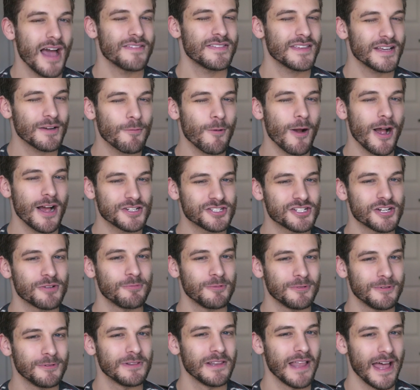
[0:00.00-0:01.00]
I think Raja
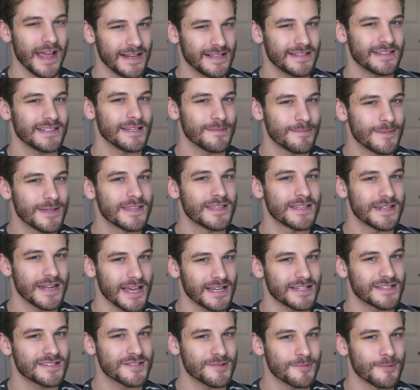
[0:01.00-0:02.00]
will likely be the
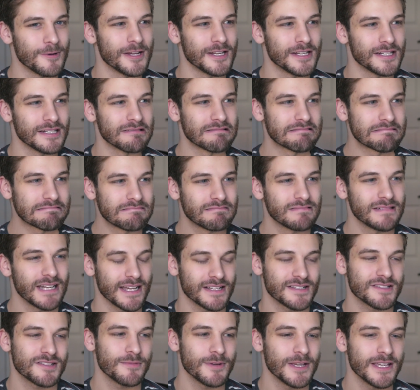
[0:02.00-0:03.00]
next one
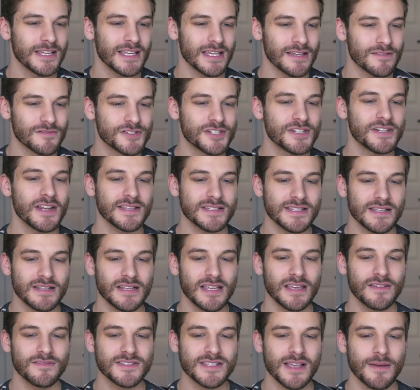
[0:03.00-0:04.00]
next week if she
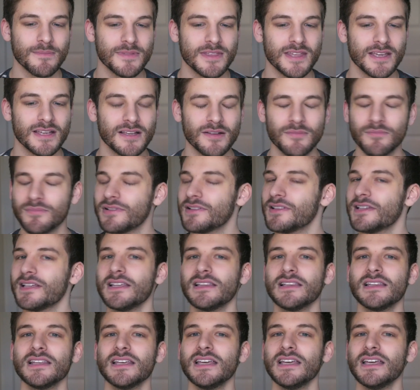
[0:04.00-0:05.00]
doesn't give something
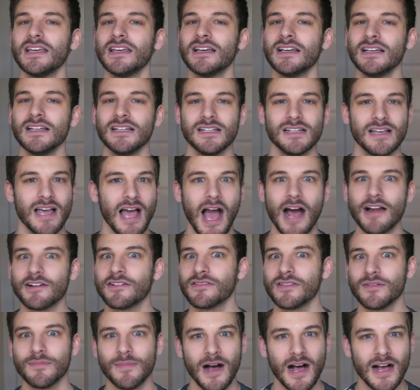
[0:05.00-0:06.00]
completely out
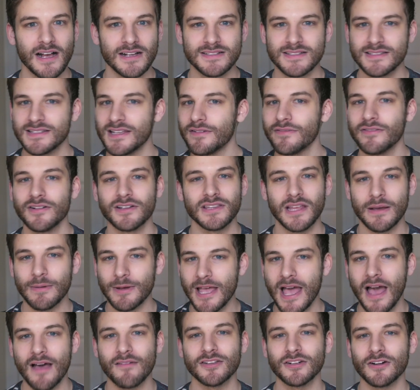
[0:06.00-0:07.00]
of the box different that
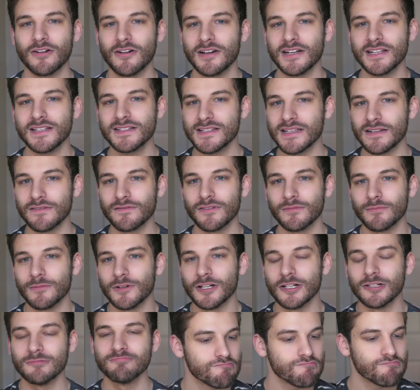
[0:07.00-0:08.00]
we haven't already seen from her.